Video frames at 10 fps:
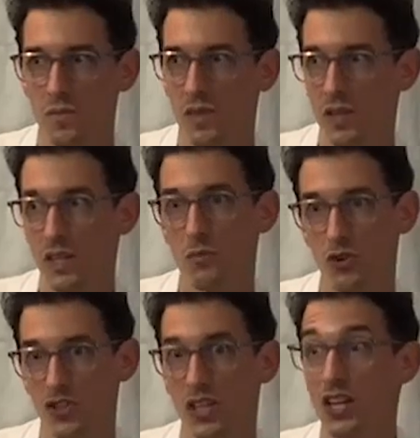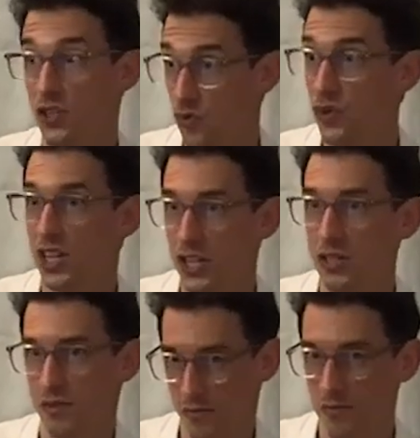then the person has really
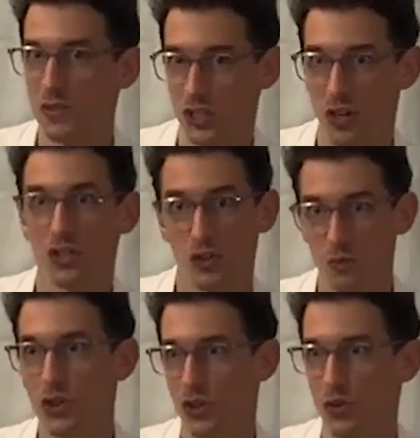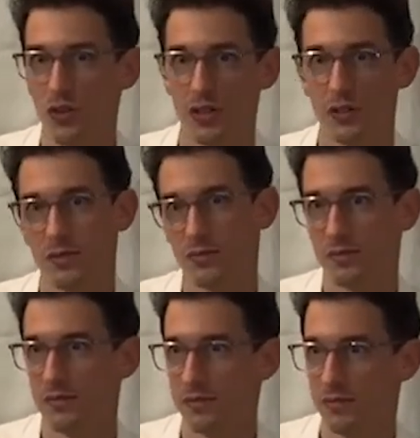started to mature.
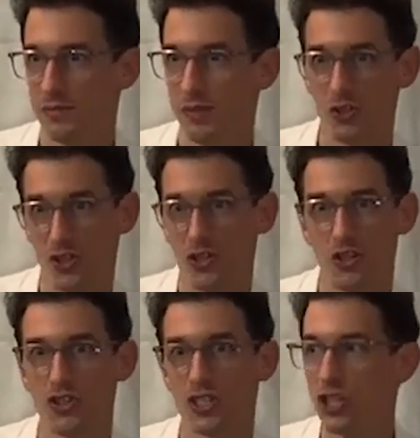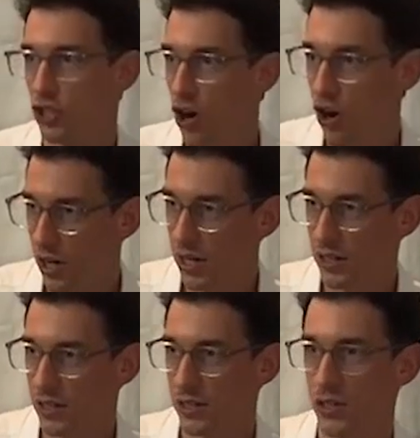Because it's not just a talk,
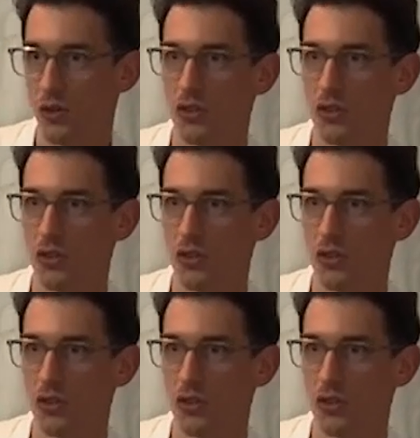okay,